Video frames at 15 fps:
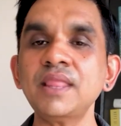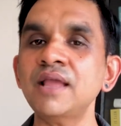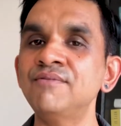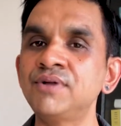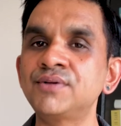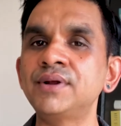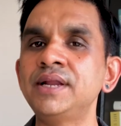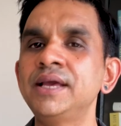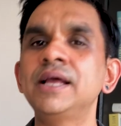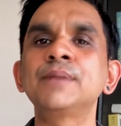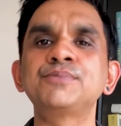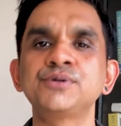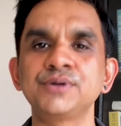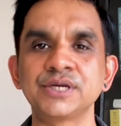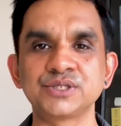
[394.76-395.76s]
will really
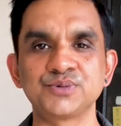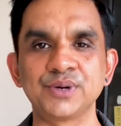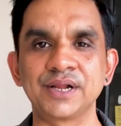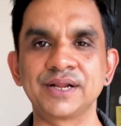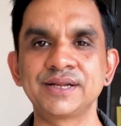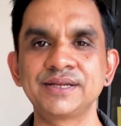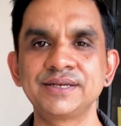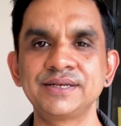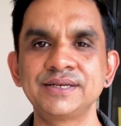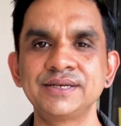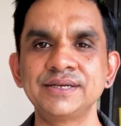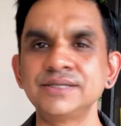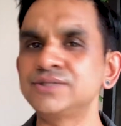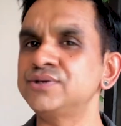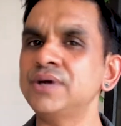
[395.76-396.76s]
help you as well.
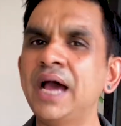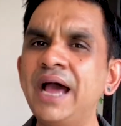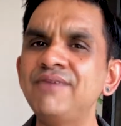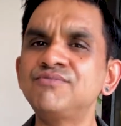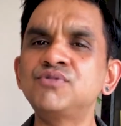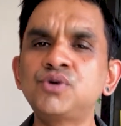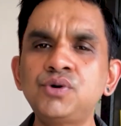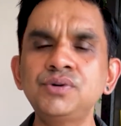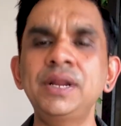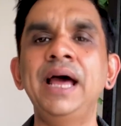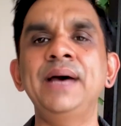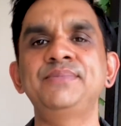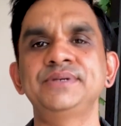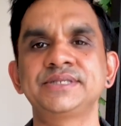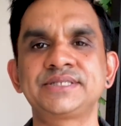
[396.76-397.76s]
So have good
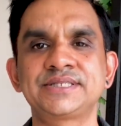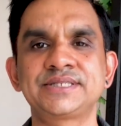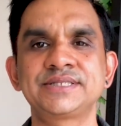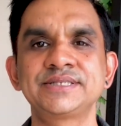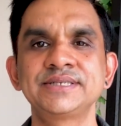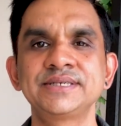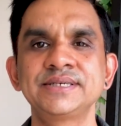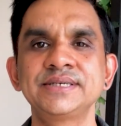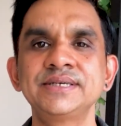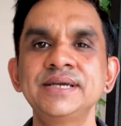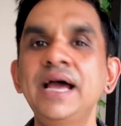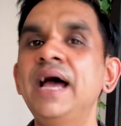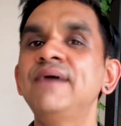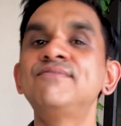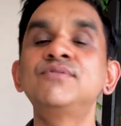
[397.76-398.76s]
habits,
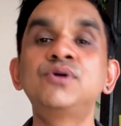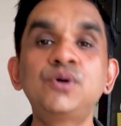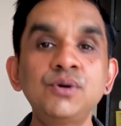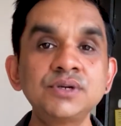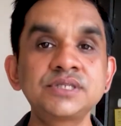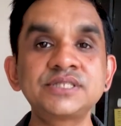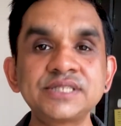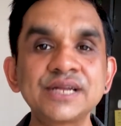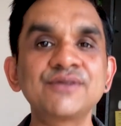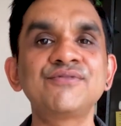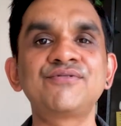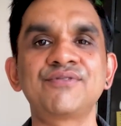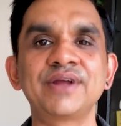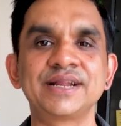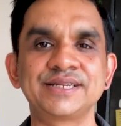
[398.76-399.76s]
have good set of
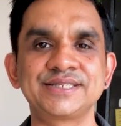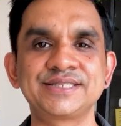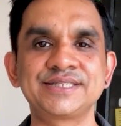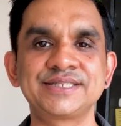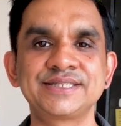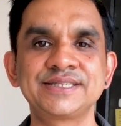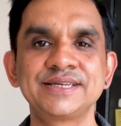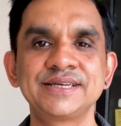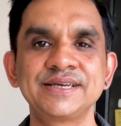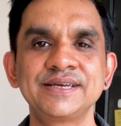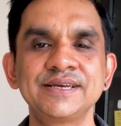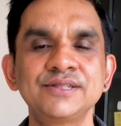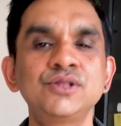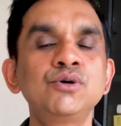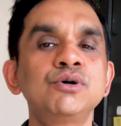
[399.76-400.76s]
friends,
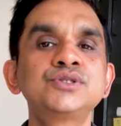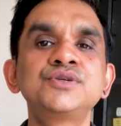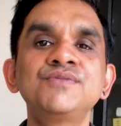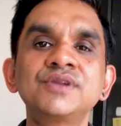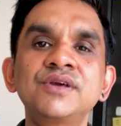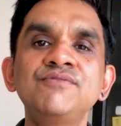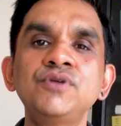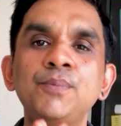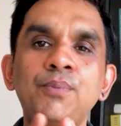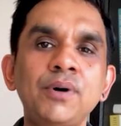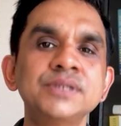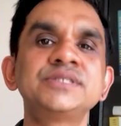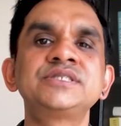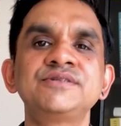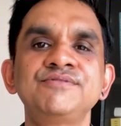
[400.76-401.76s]
those who will give you
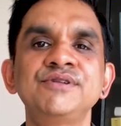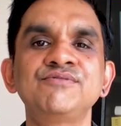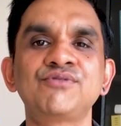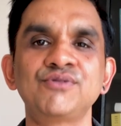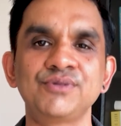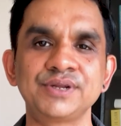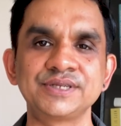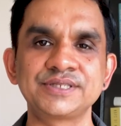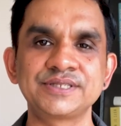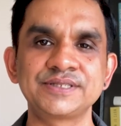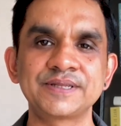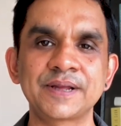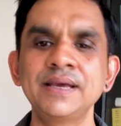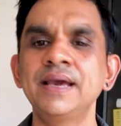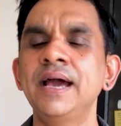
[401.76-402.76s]
positive
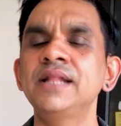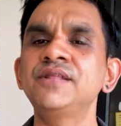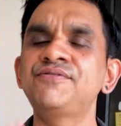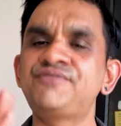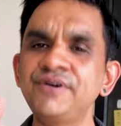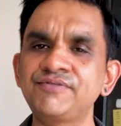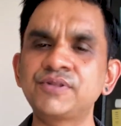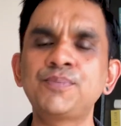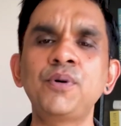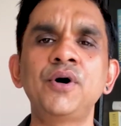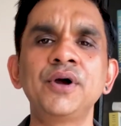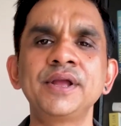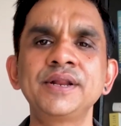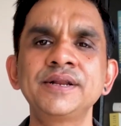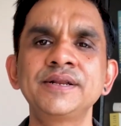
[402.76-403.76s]
influence. And the fifth
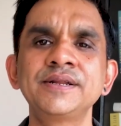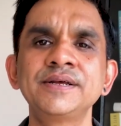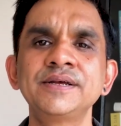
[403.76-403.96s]
point